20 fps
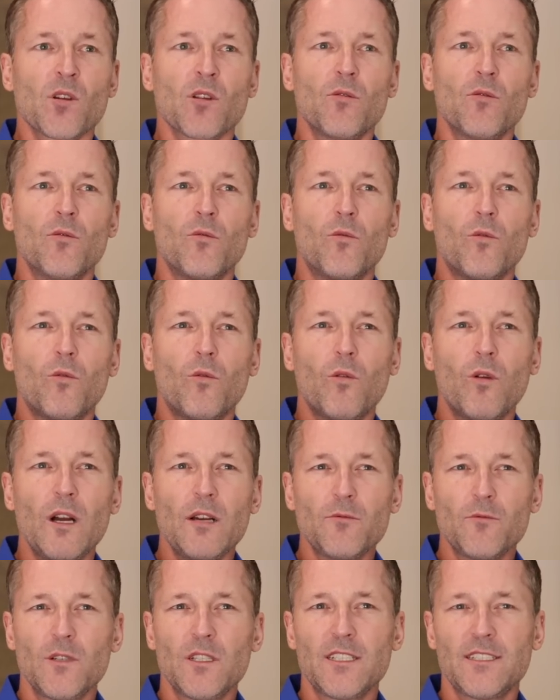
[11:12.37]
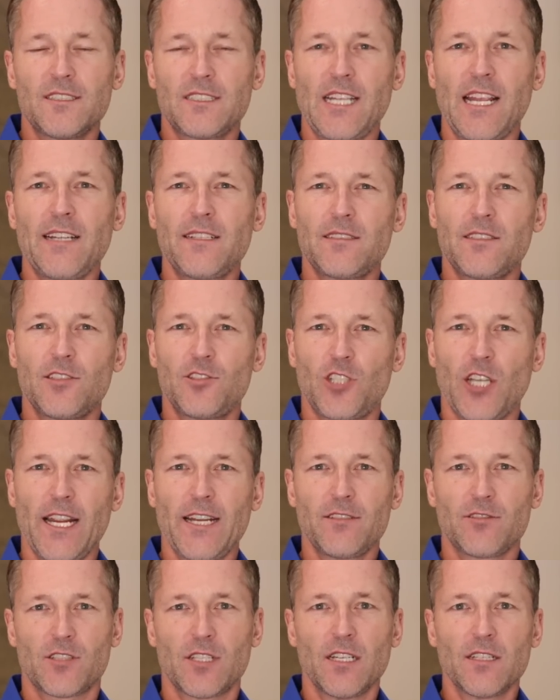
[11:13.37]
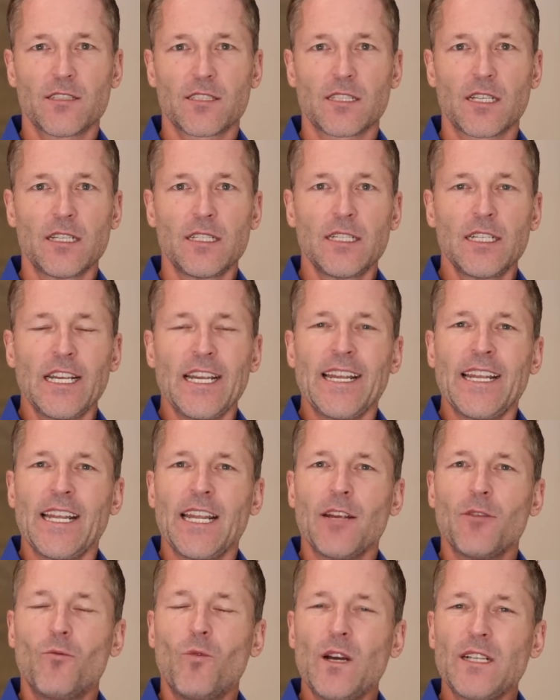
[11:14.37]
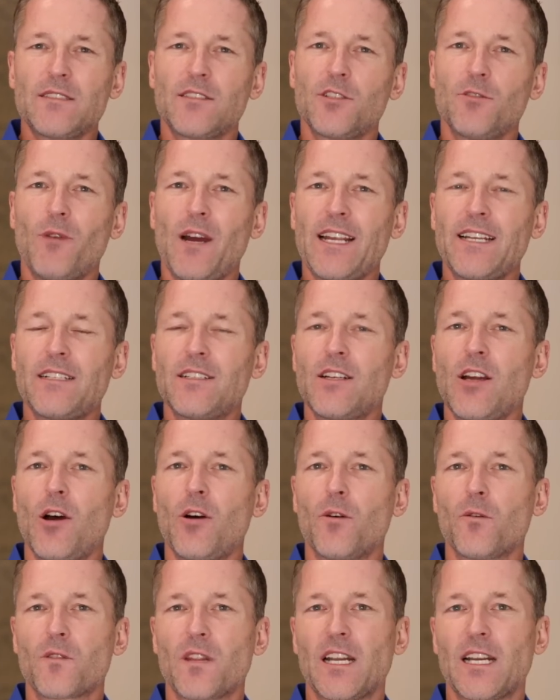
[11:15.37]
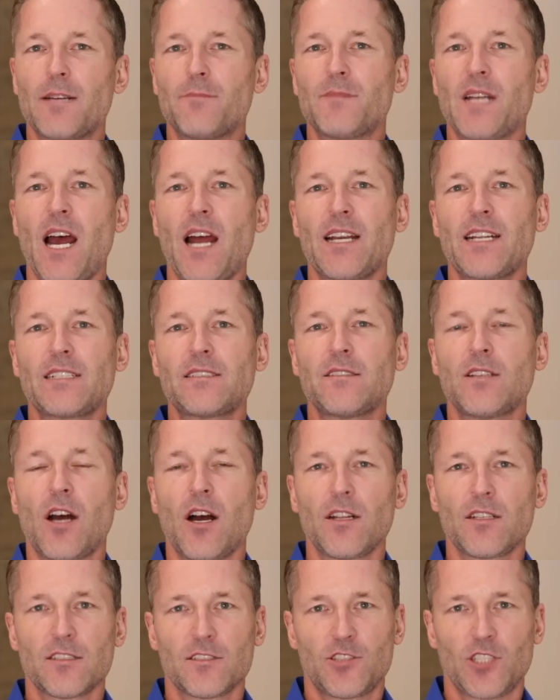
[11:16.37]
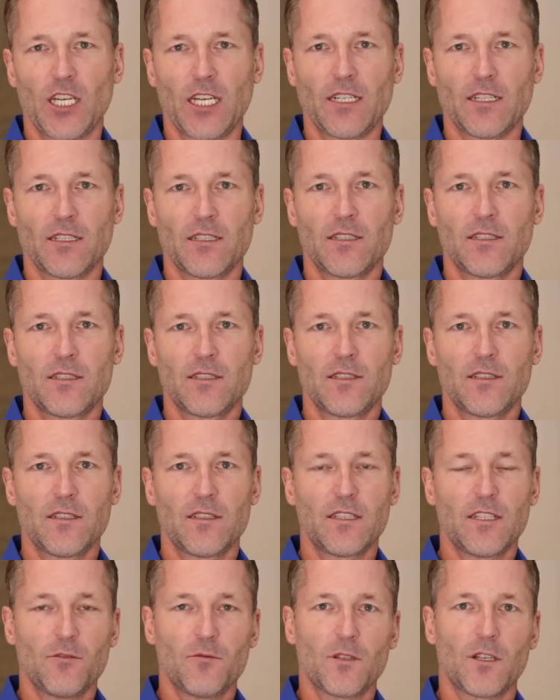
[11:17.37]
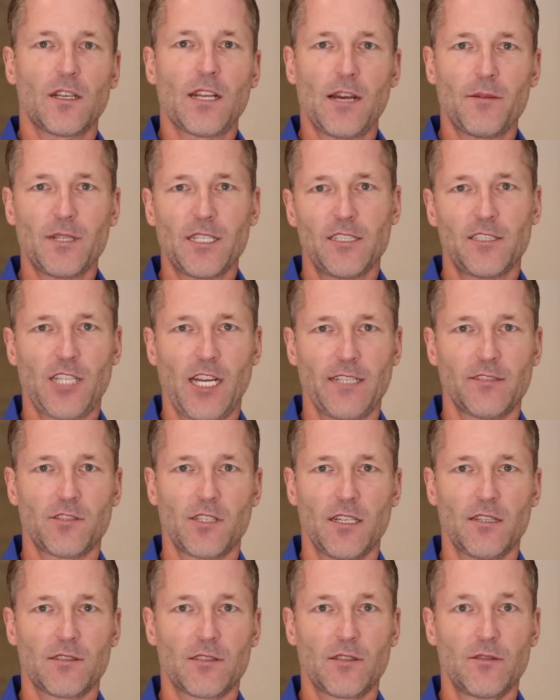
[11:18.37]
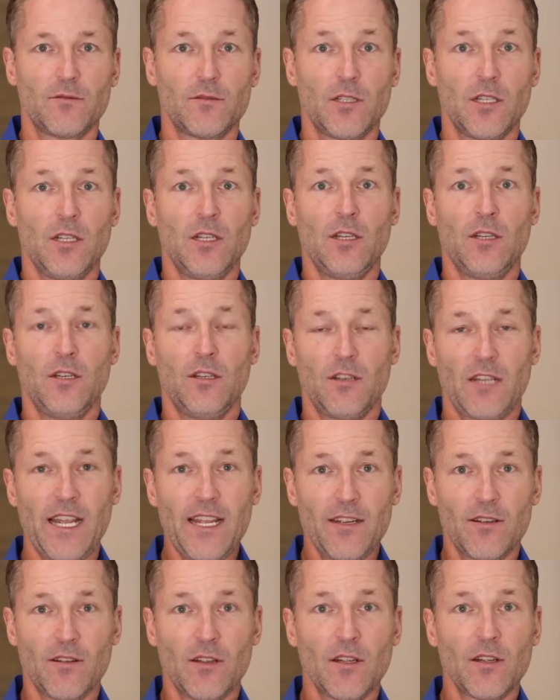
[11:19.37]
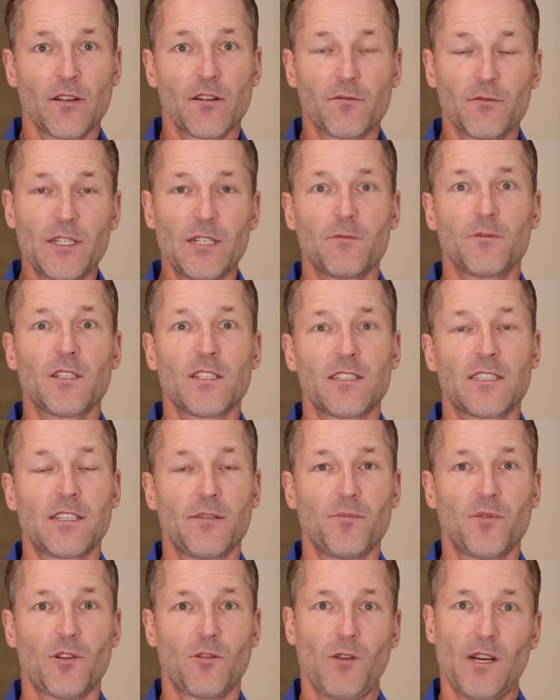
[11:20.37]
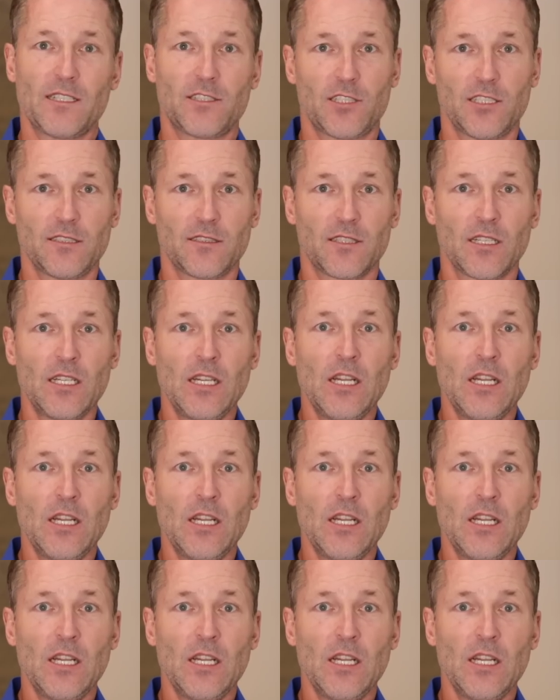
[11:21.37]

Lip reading: What will it take to change this? And what do I know that I'm not acknowledging that would allow me to change this? Okay, three really simple questions.